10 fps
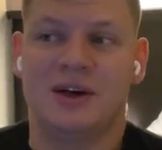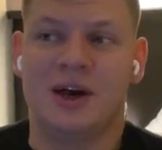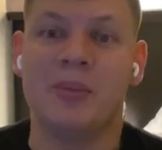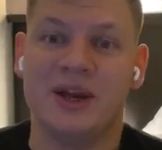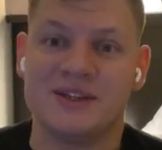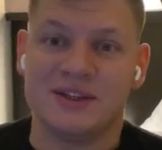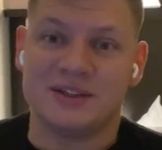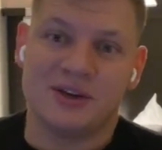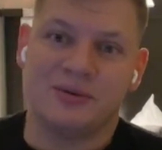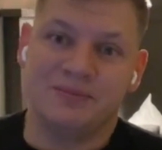amazing.
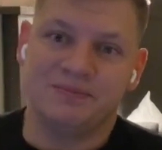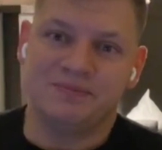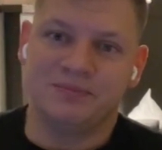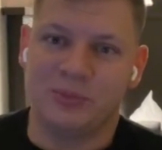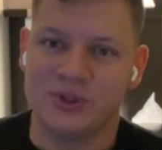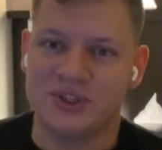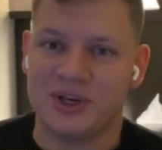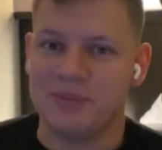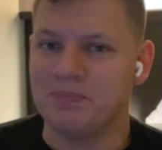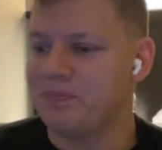So we'll
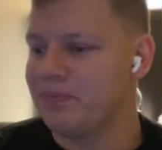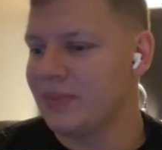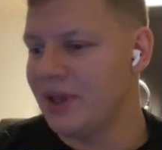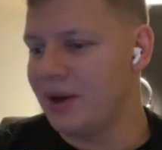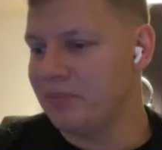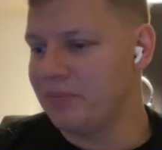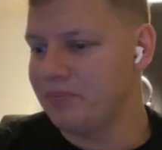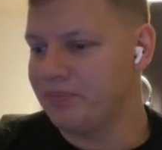see. Yeah.